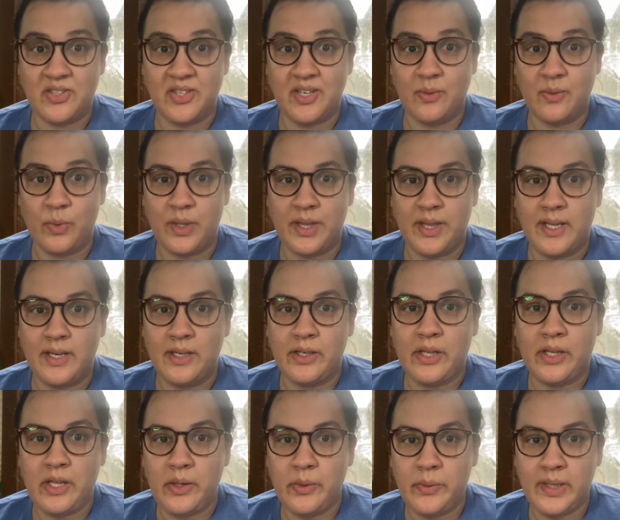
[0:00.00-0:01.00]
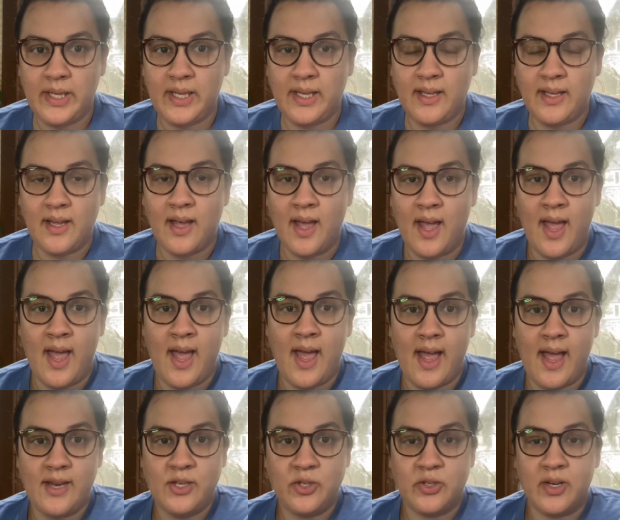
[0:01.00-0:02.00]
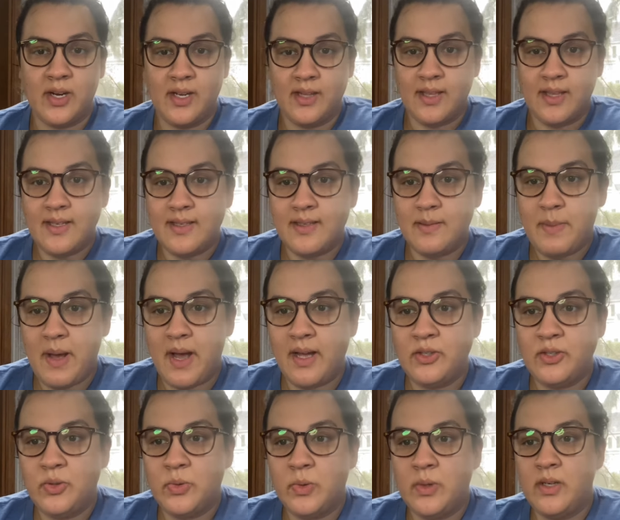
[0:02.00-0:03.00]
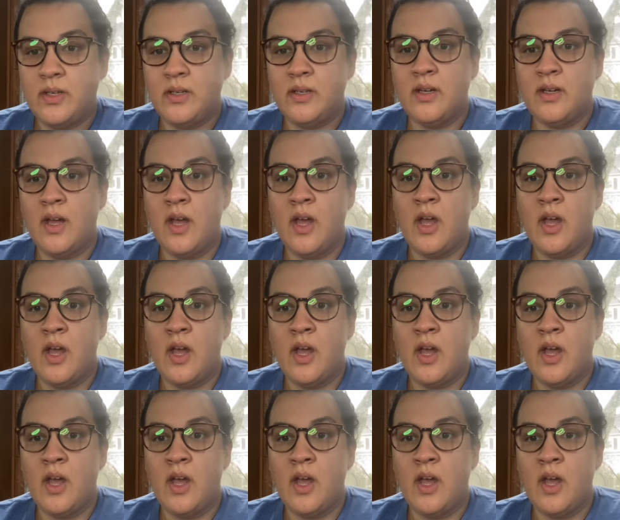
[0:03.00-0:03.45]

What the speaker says: within CUNY, and during this module,